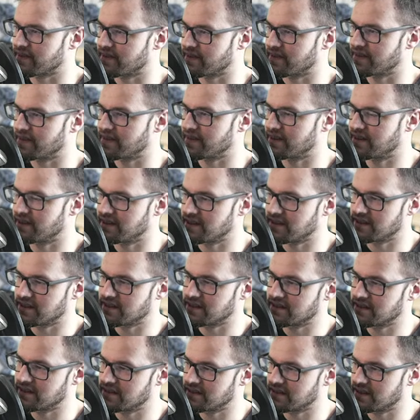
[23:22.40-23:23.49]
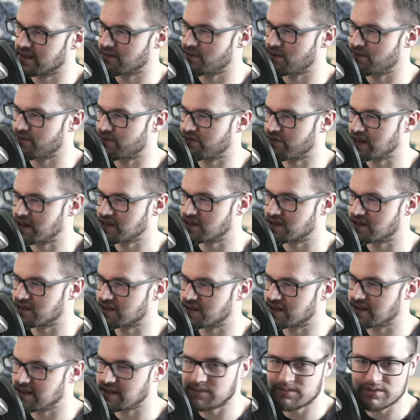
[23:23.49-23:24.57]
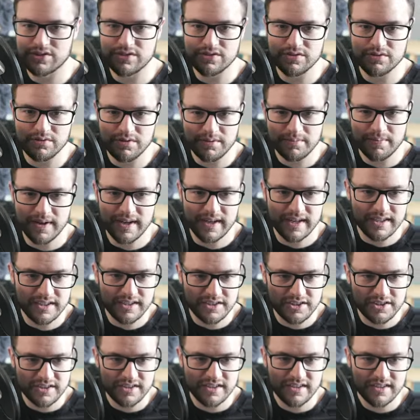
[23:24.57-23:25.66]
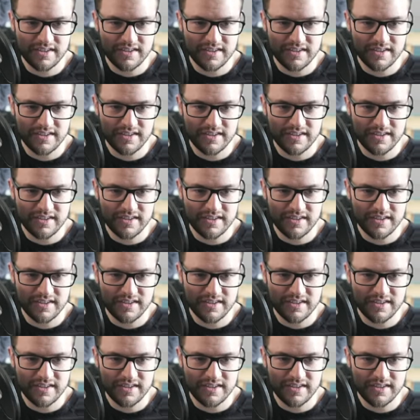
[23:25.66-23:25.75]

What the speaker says: A refreshed Steam store page.